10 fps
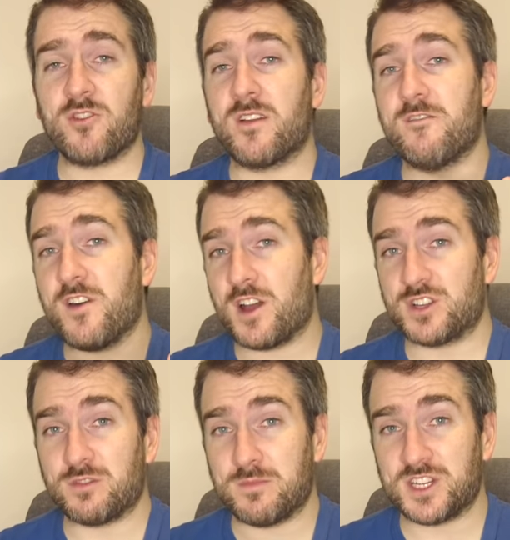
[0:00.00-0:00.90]
on a
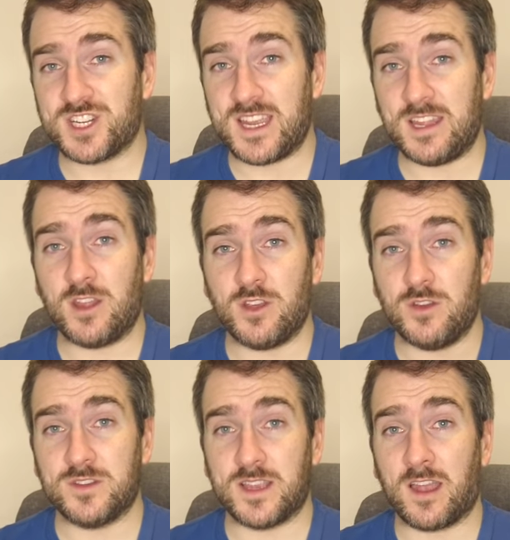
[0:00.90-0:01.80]
virtual machine
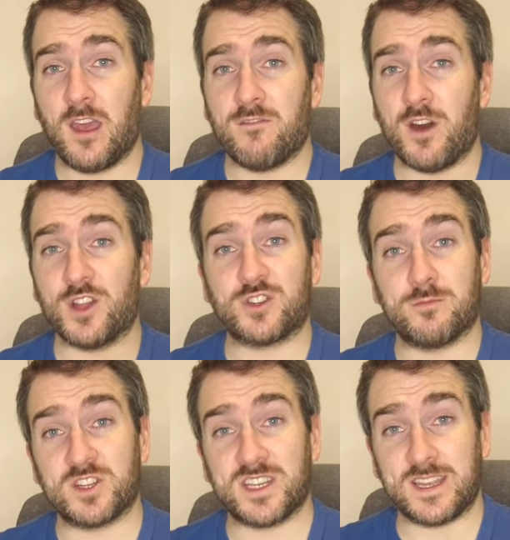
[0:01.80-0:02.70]
using virtual
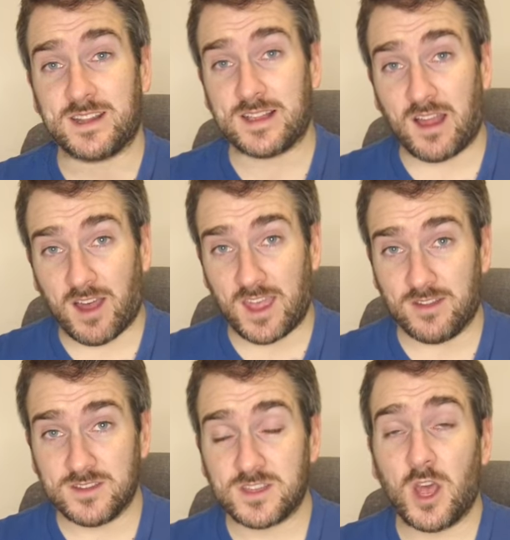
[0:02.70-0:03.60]
machine
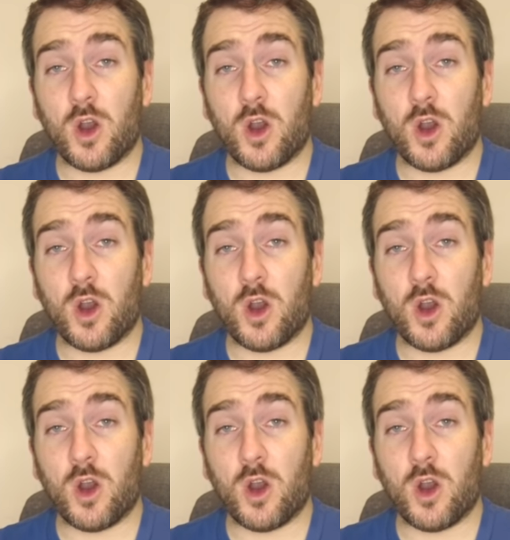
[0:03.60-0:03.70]
clients